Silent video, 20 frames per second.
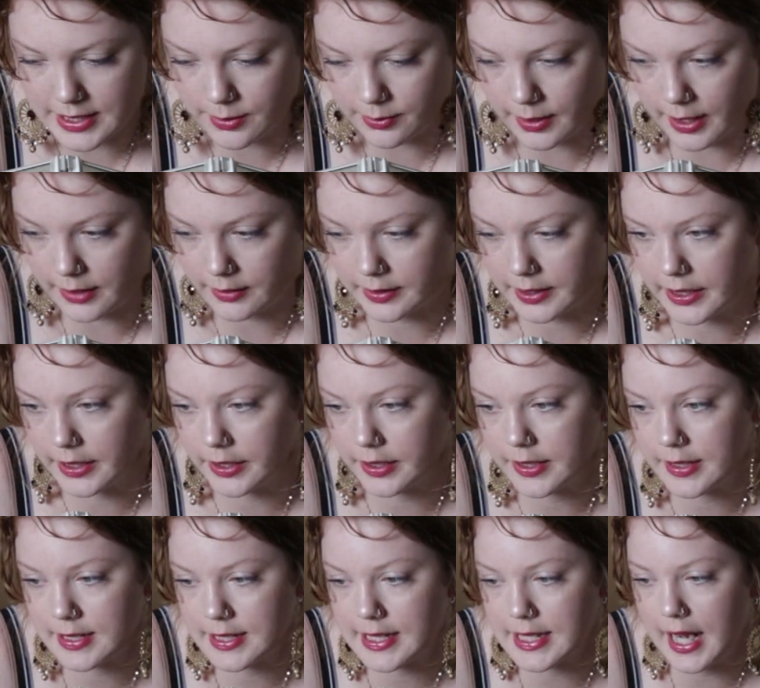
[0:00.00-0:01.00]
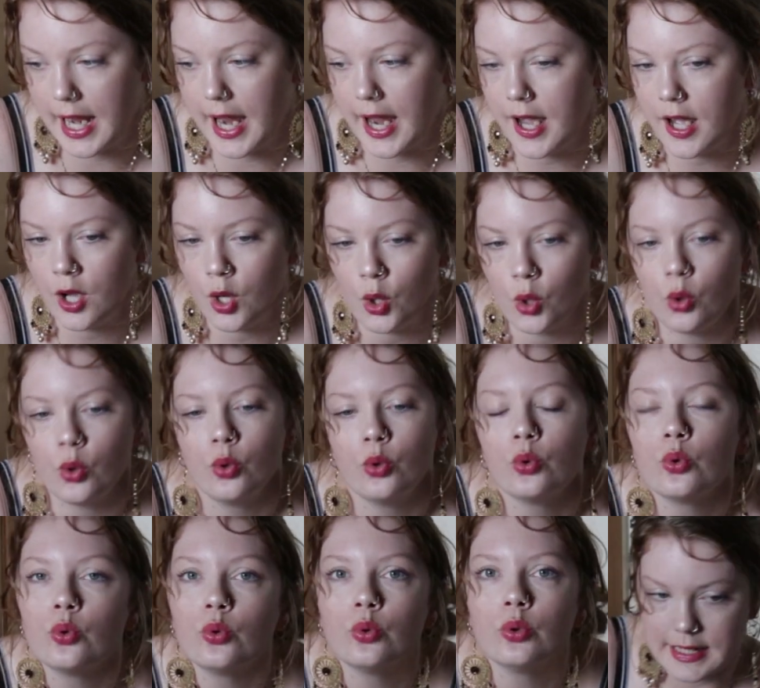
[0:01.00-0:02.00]
around here in
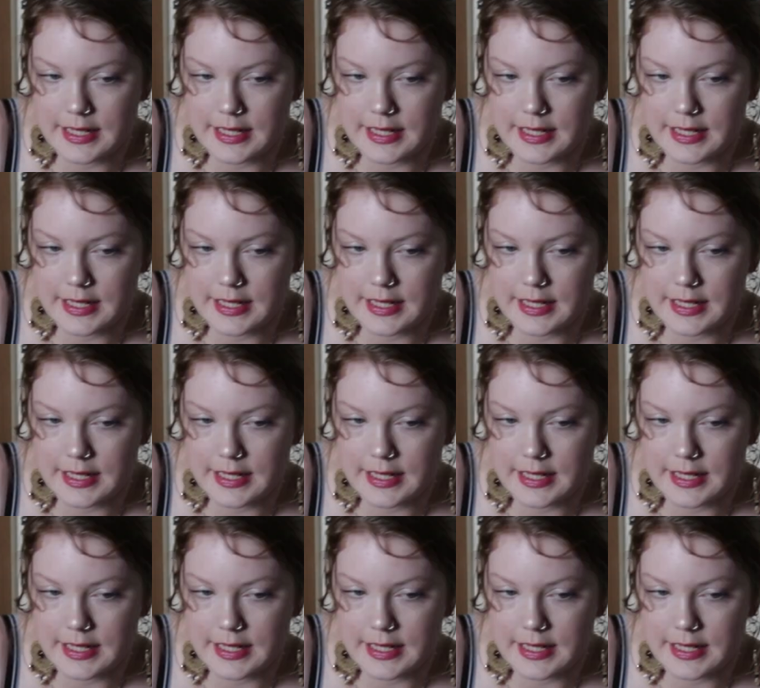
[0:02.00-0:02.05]
town.